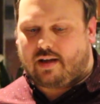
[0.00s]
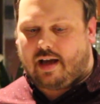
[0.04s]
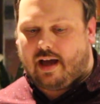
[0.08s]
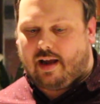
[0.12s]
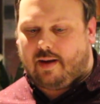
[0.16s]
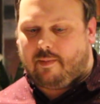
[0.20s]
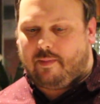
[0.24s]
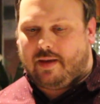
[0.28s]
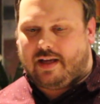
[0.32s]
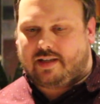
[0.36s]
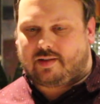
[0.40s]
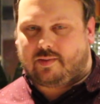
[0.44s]

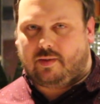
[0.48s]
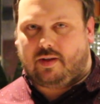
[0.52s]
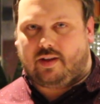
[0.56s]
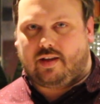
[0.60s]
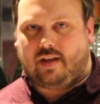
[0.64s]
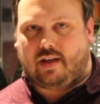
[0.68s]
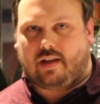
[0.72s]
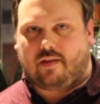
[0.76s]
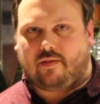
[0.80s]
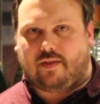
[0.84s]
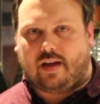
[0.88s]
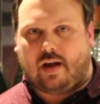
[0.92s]
kind of makes me
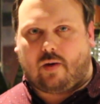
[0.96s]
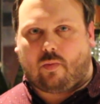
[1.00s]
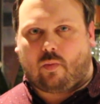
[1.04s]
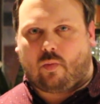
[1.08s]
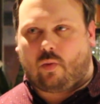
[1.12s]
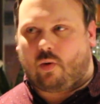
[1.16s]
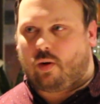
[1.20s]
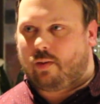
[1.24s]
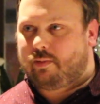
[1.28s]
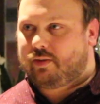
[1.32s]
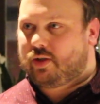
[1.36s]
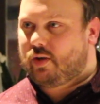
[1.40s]
think of that
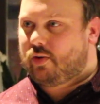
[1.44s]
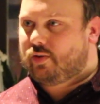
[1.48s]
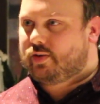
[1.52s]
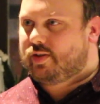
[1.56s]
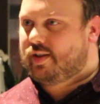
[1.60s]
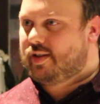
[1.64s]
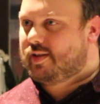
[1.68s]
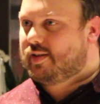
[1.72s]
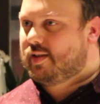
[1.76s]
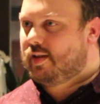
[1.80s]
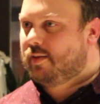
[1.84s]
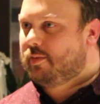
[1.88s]
warm
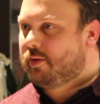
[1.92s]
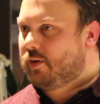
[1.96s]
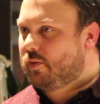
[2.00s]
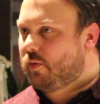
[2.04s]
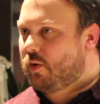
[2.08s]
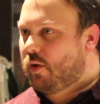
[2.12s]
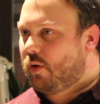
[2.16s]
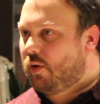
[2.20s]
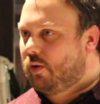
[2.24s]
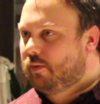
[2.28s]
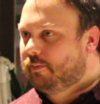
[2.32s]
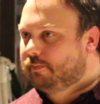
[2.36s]
toasty
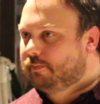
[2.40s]
cinnamon roll.